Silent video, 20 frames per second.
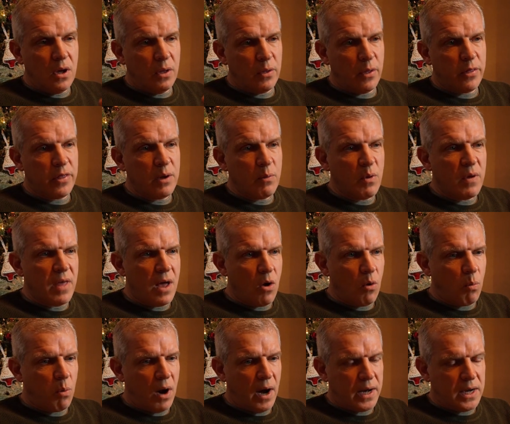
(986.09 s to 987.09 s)
And the thing with
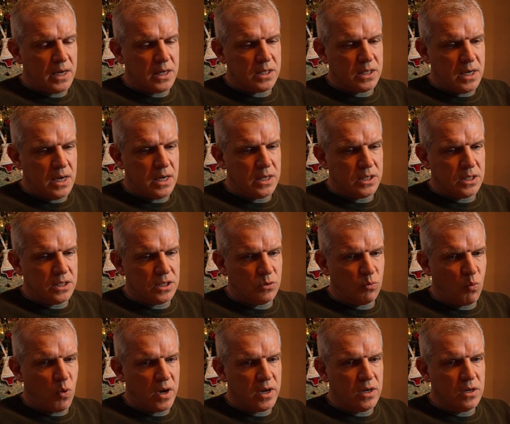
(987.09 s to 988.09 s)
L brackets
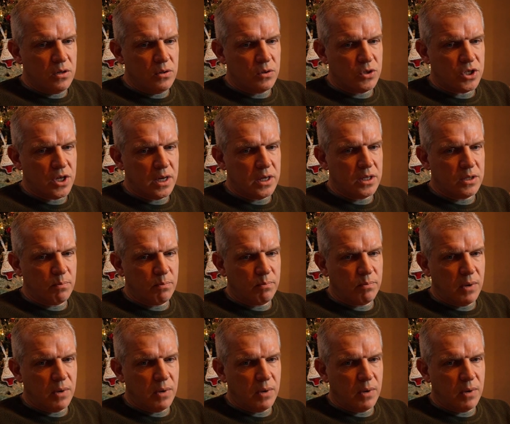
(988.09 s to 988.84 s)
is when you set your,